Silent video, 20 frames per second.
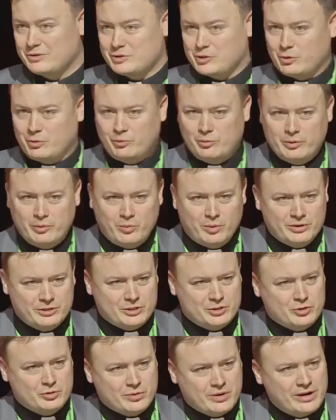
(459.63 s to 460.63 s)
So we
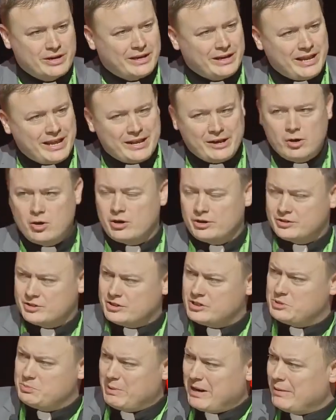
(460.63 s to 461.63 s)
want to try and hang on
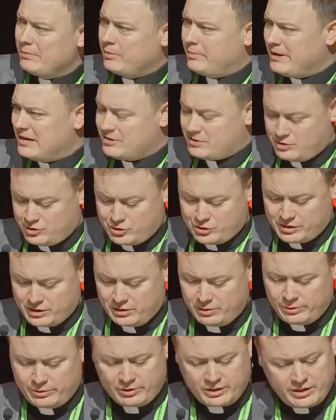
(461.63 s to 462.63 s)
to these Bible passages
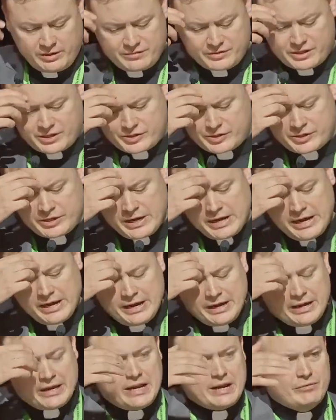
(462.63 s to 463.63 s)
that Luther gives us.
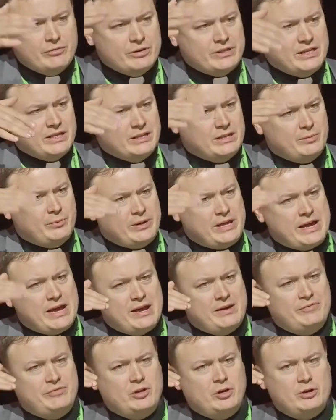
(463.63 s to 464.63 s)
And everything that we
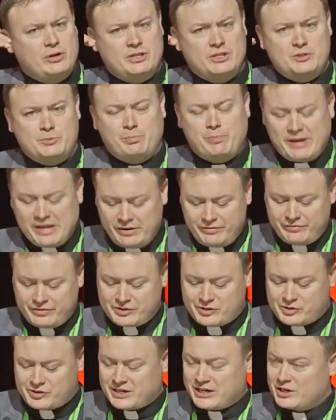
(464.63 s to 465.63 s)
have here in this
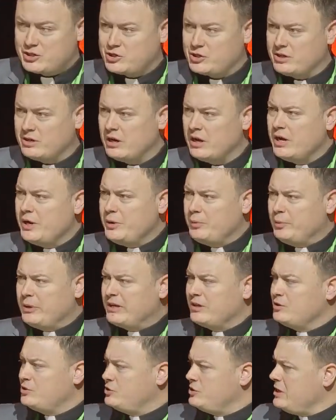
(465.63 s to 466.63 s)
benefits section, we
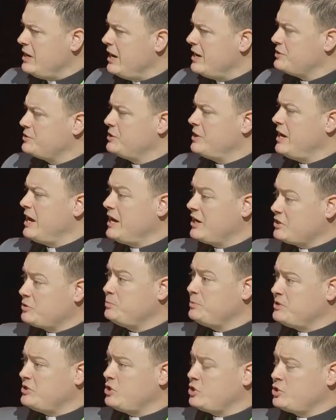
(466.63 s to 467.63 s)
can see as an
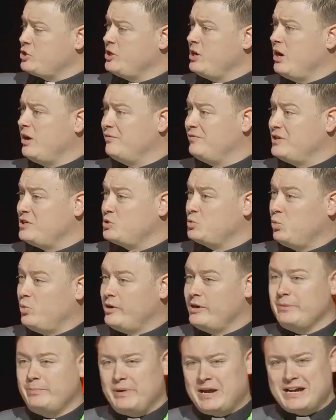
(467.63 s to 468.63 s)
exposition of this
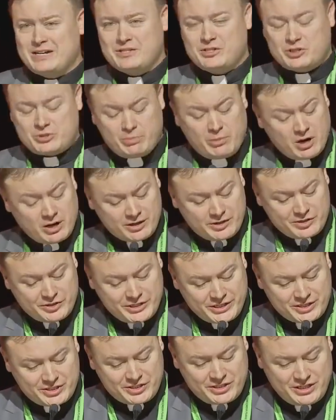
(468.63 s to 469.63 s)
one passage, Mark
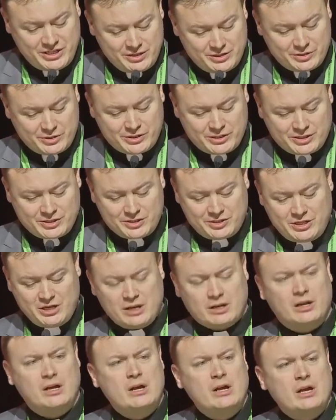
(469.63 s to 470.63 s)
16,
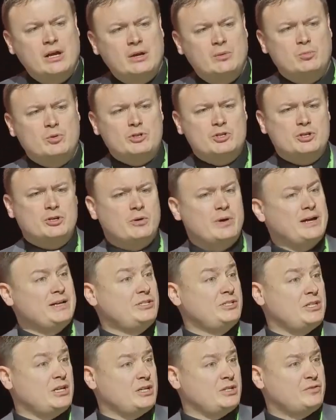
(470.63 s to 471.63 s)
16, in which
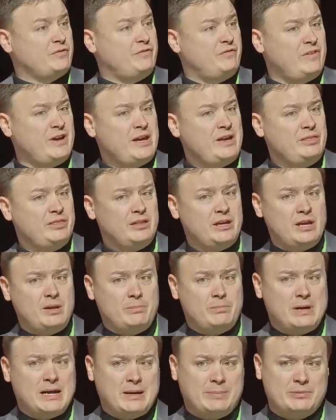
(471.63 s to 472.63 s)
Christ takes faith
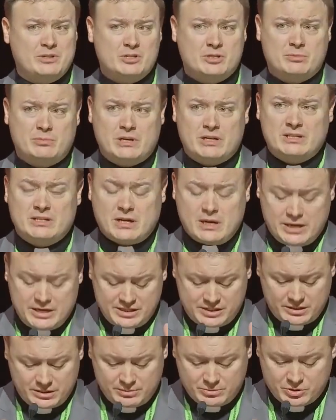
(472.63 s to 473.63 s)
and baptism and
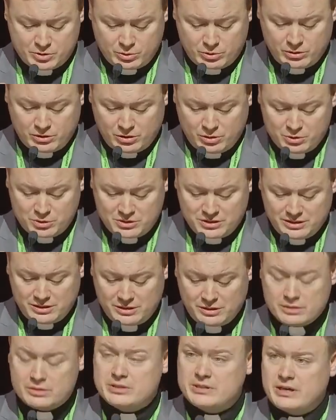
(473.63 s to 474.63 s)
ties them so
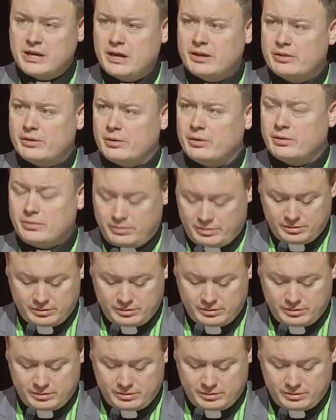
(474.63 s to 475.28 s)
closely together.